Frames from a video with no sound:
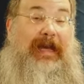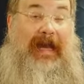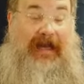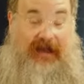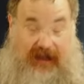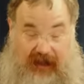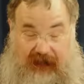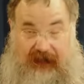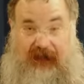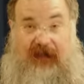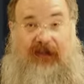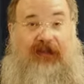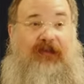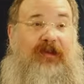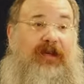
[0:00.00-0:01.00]
And
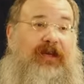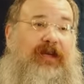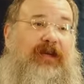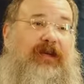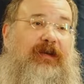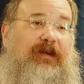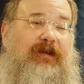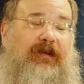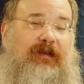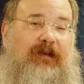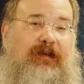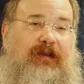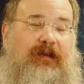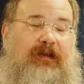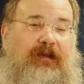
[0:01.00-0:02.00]
conversely,
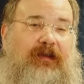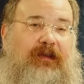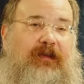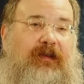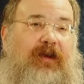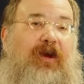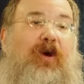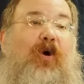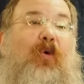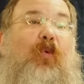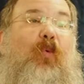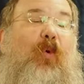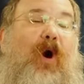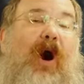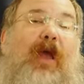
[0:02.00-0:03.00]

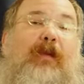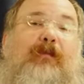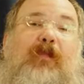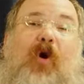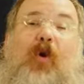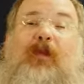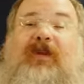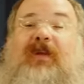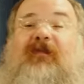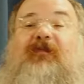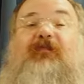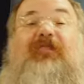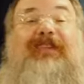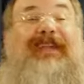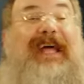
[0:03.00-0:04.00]
one moment of
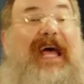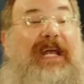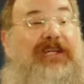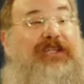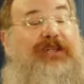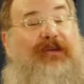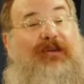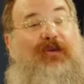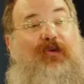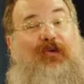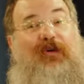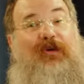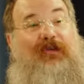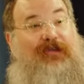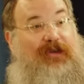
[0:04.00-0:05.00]
pleasure in the
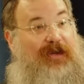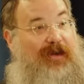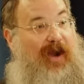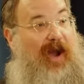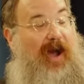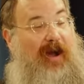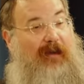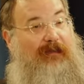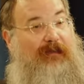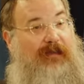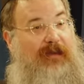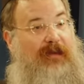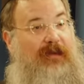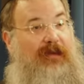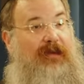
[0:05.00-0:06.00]
world to come
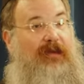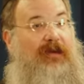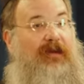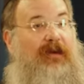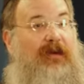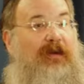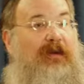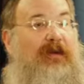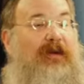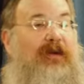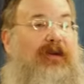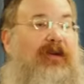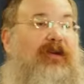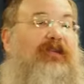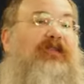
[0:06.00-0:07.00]

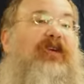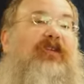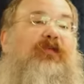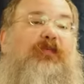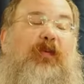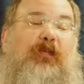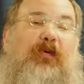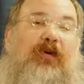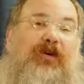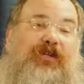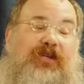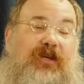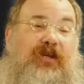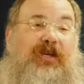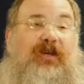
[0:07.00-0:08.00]
is
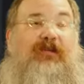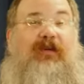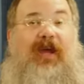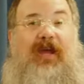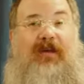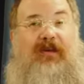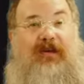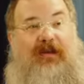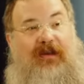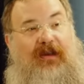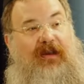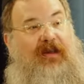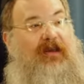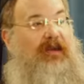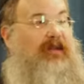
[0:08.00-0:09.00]
disproportionately greater
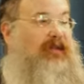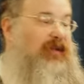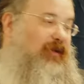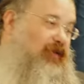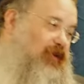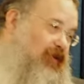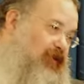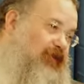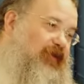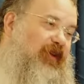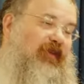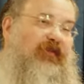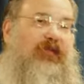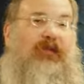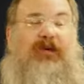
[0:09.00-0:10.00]
than all of
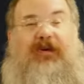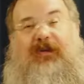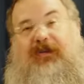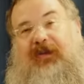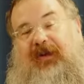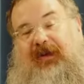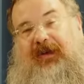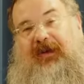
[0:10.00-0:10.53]
this world.